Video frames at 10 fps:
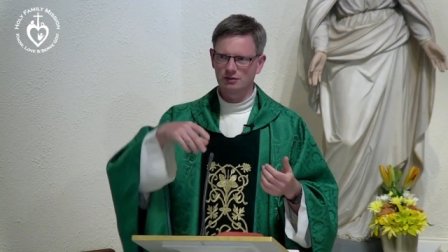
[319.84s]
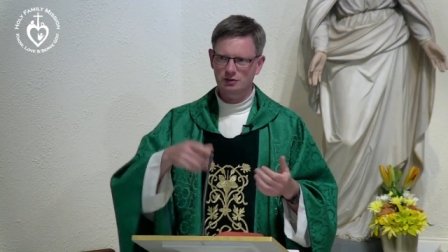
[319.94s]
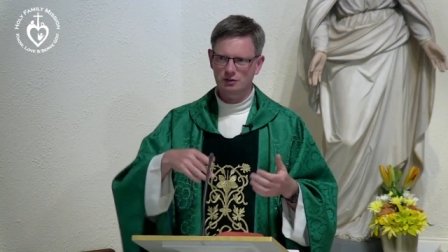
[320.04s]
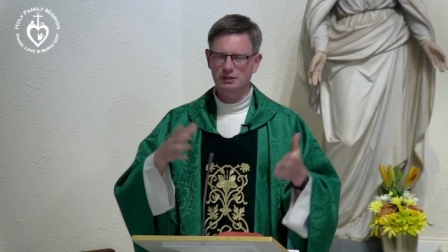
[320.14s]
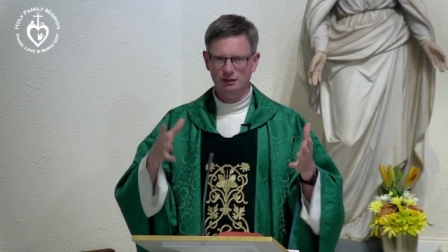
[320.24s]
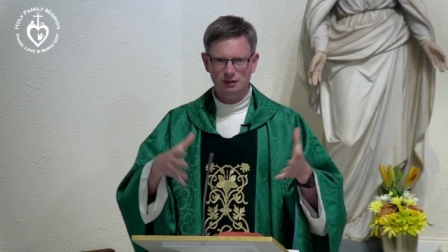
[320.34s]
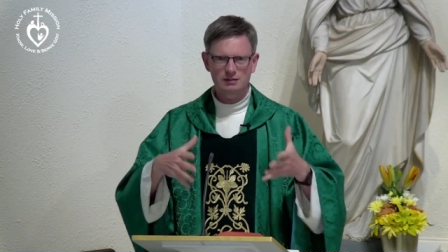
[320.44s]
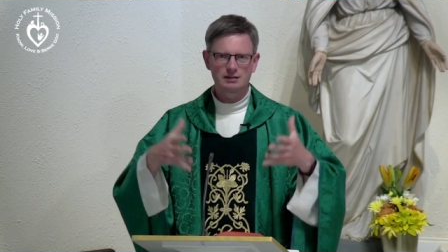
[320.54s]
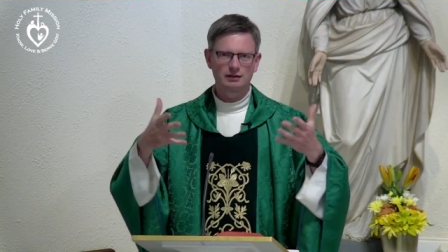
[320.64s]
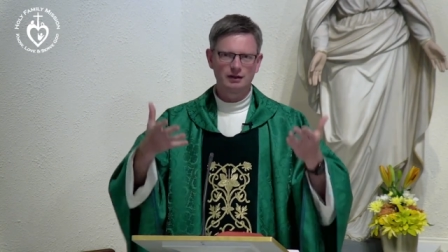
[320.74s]
You know what I mean? A nice
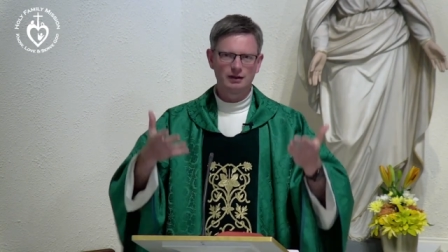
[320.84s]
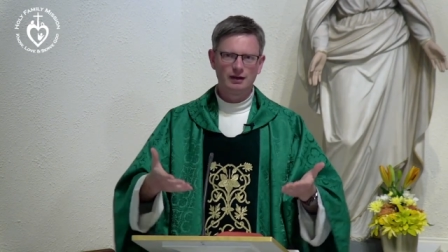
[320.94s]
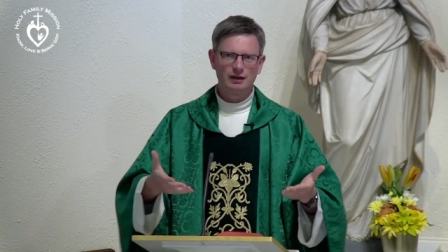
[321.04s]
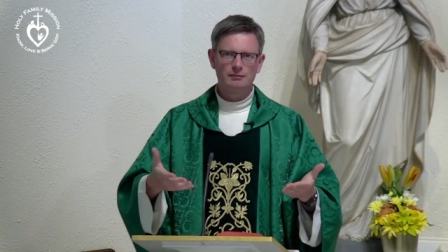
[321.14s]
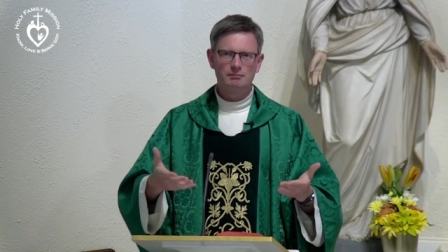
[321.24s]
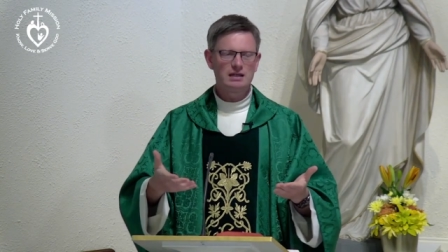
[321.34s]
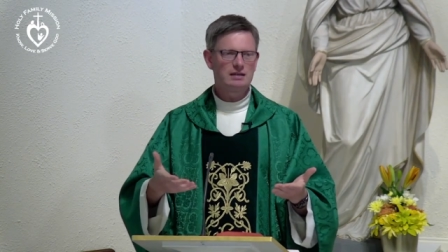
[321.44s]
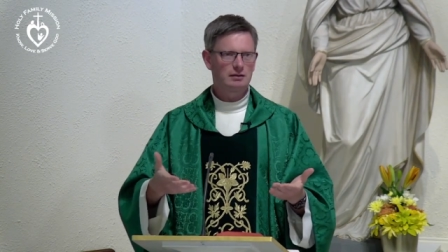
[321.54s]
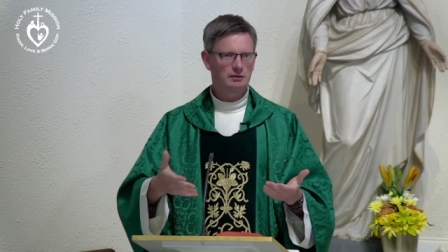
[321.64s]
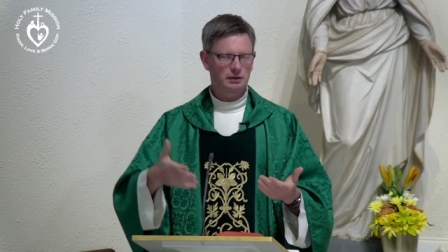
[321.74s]
little
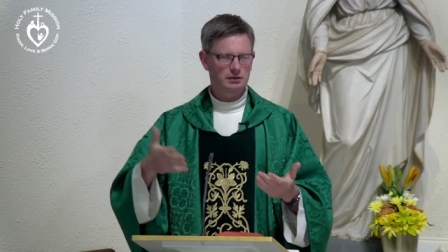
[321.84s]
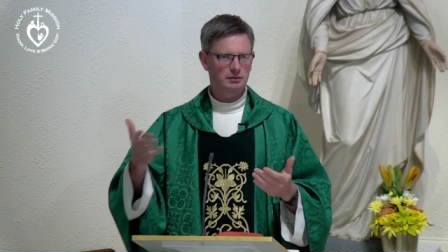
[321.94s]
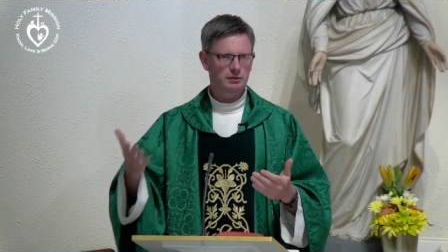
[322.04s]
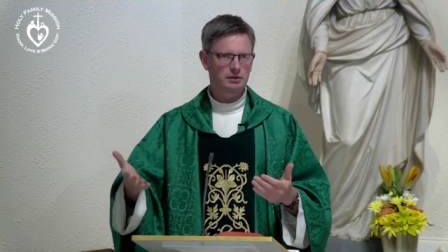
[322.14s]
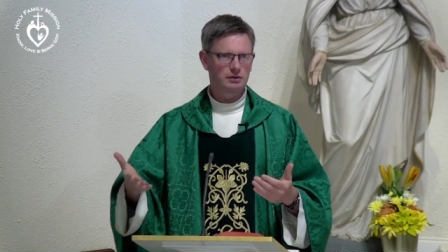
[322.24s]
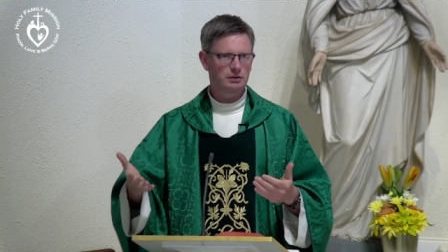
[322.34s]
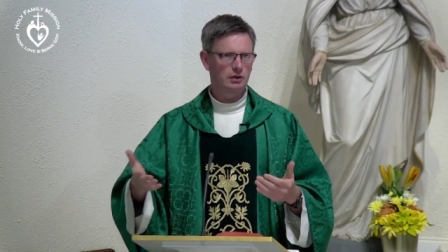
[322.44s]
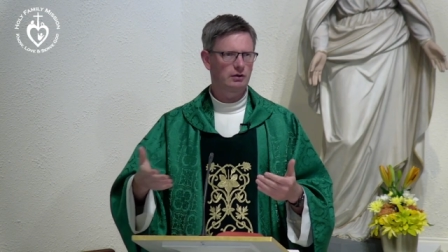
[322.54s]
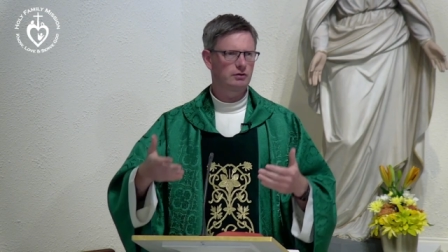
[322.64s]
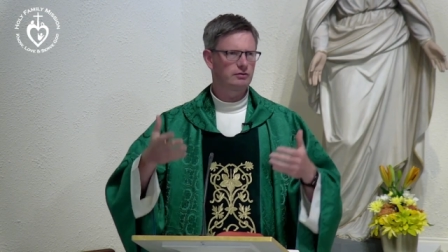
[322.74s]
meal with someone you
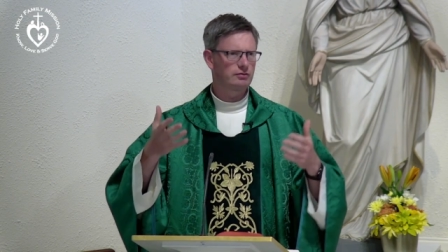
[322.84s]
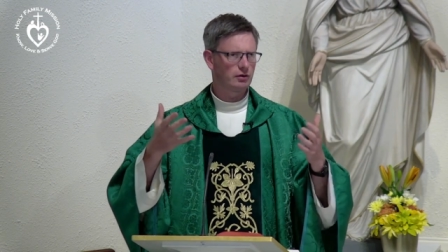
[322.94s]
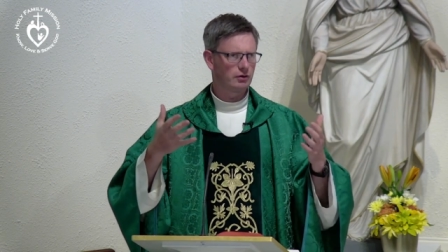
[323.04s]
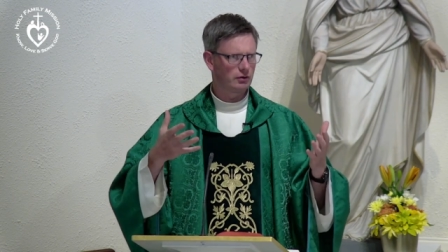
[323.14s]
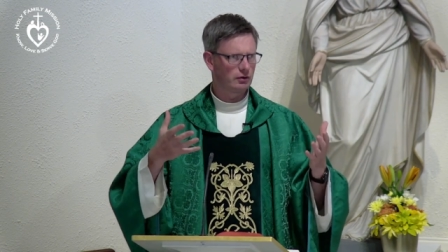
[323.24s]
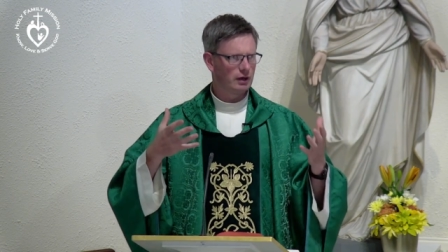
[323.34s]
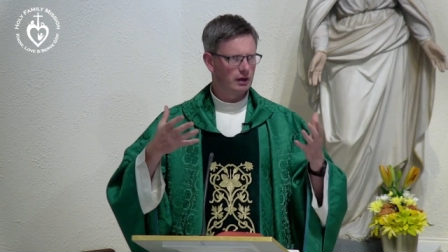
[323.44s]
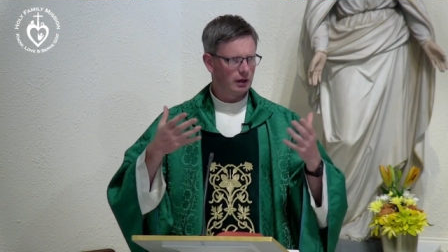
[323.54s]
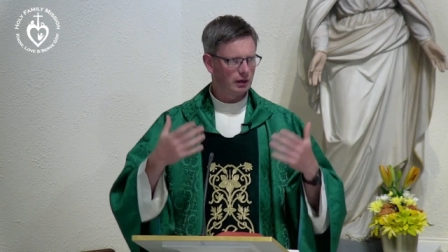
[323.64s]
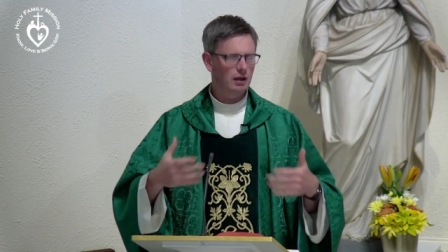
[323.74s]
love or
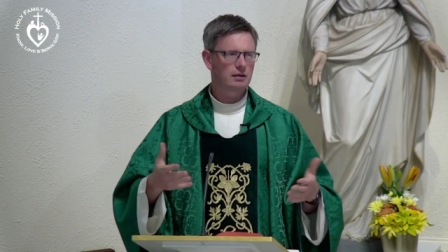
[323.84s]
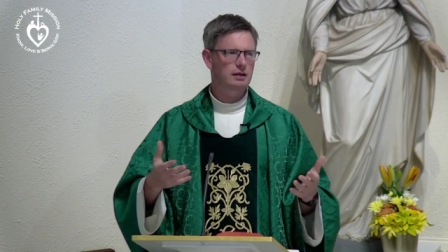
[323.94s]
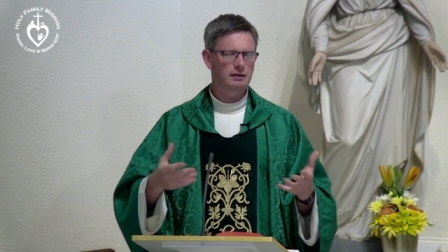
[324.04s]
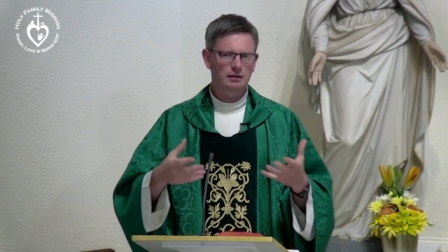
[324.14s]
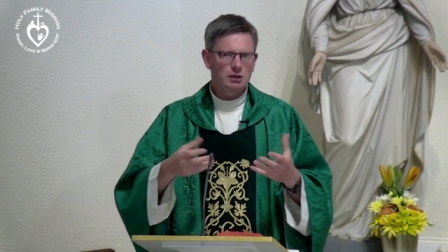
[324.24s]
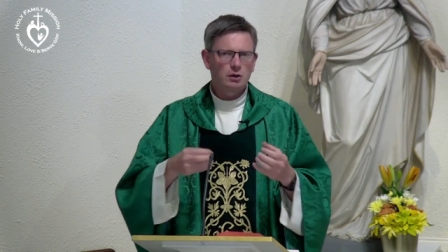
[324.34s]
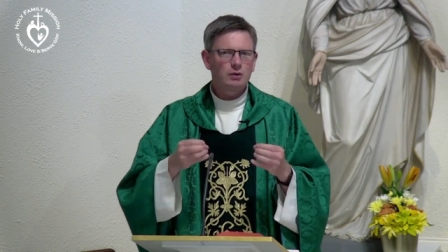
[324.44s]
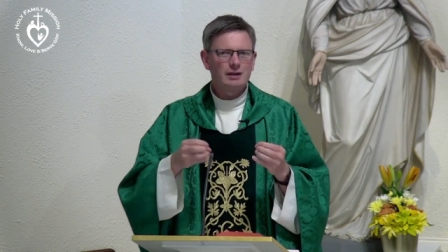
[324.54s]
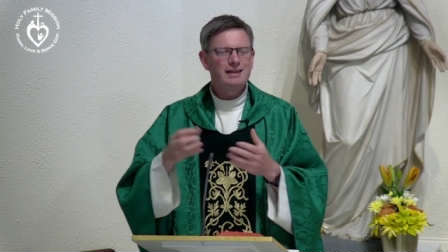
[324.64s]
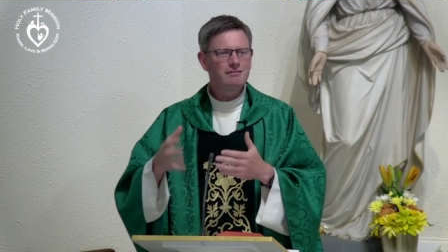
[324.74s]
a holiday. Like you don't
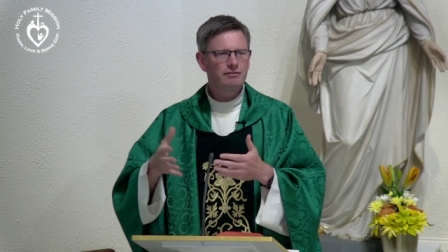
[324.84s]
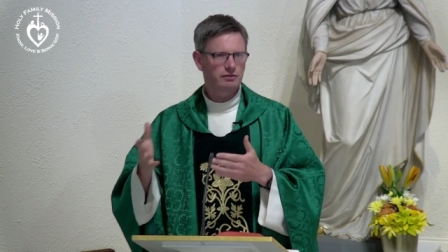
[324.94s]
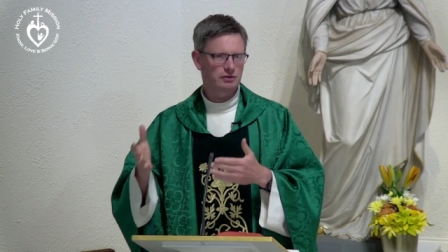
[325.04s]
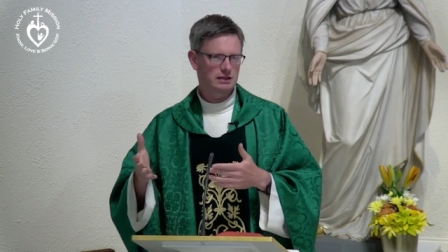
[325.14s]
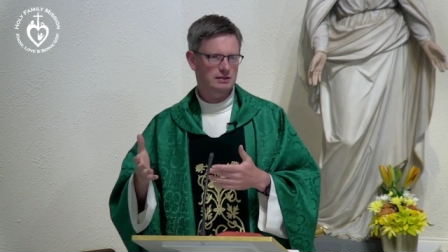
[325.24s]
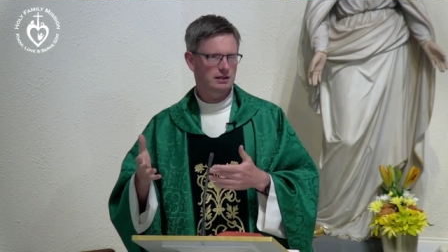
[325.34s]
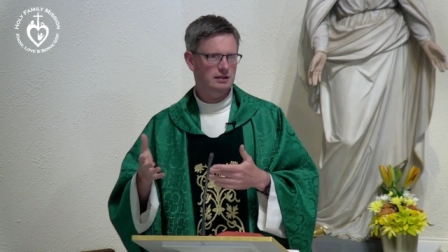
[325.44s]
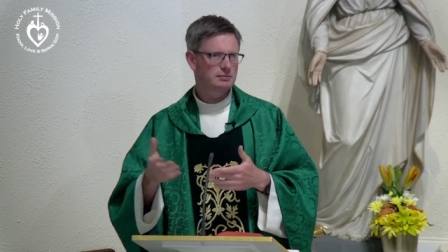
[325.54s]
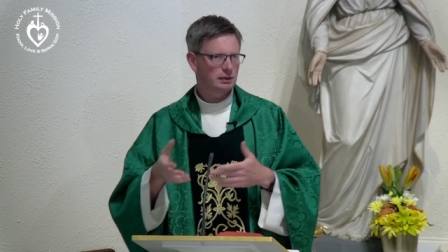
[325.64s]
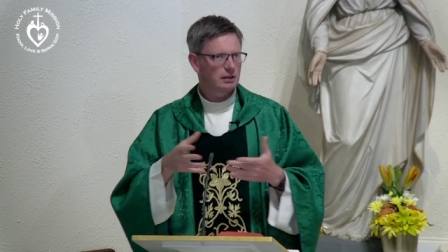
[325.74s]
live for these things,
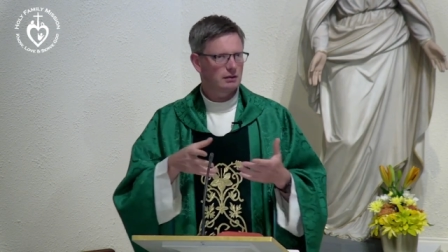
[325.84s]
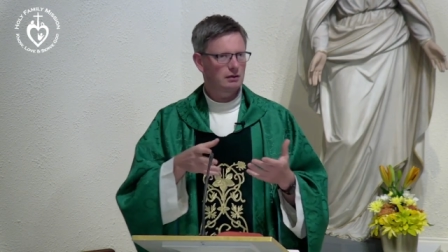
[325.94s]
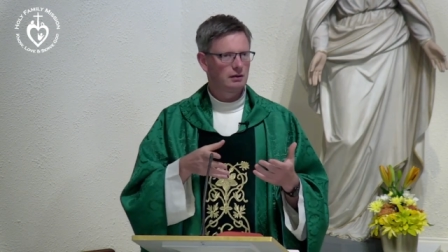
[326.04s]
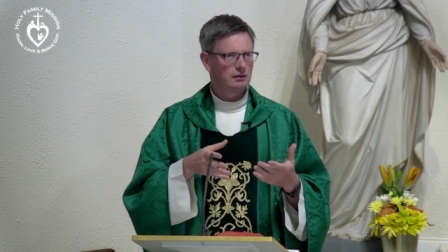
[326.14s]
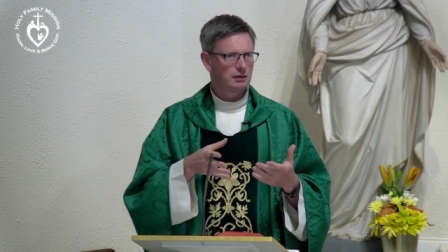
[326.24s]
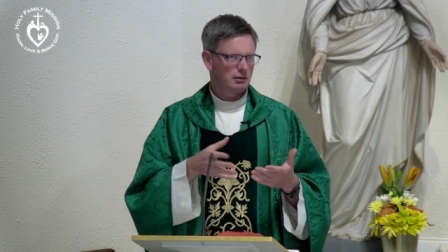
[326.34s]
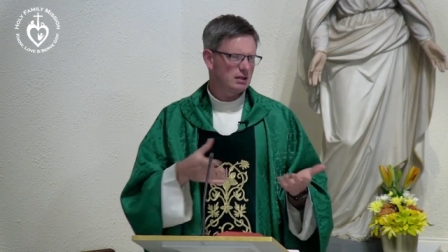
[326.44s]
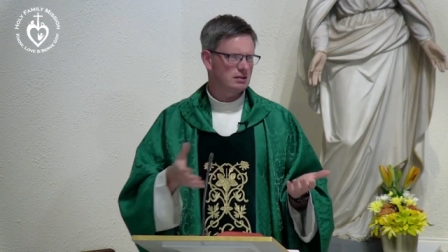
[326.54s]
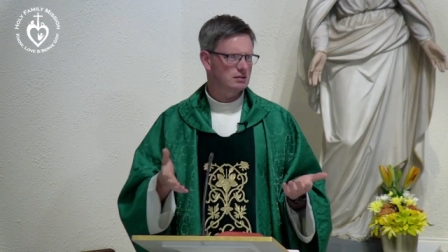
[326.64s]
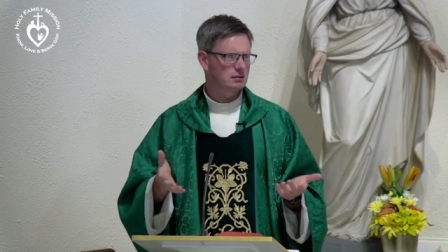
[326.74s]
but they're They're nice.